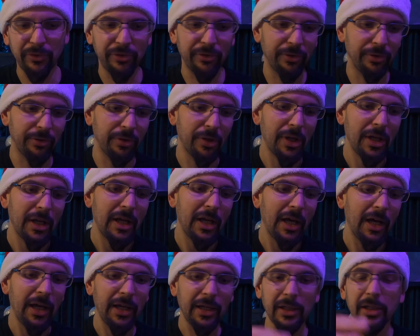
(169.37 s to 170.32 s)
So
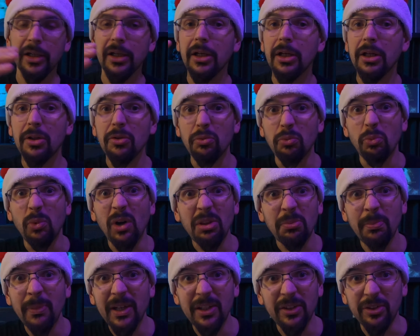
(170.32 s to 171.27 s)
I
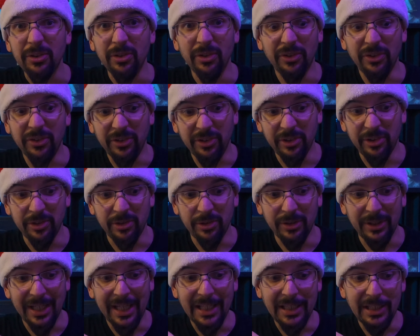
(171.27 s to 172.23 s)
what matters
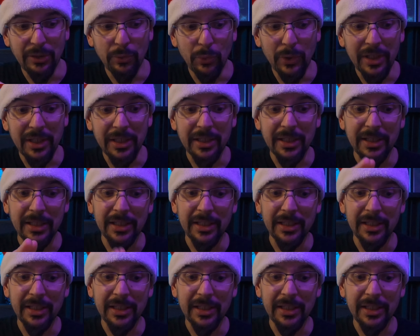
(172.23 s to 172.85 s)
here, anyway,